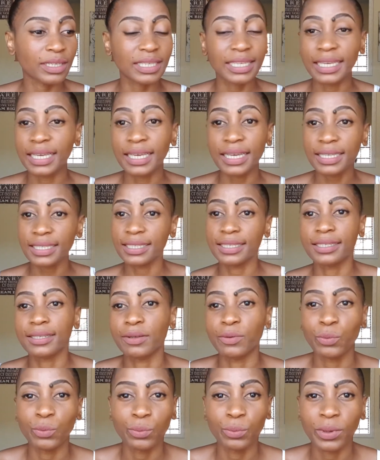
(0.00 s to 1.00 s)
kids,
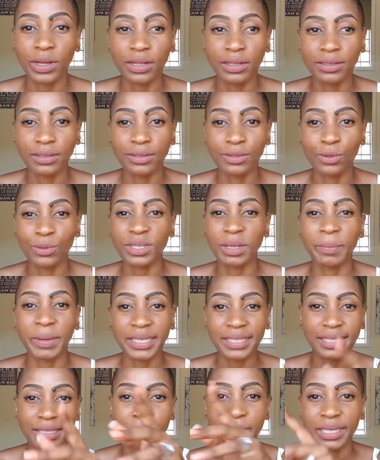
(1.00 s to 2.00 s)
well, those are my
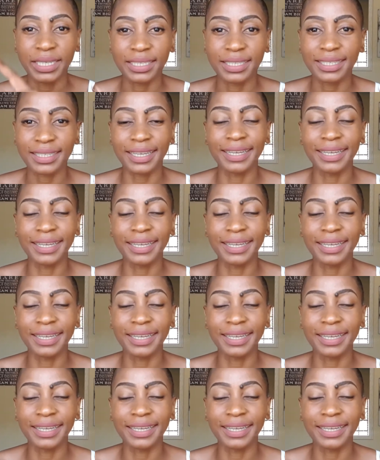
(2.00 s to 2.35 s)
siblings.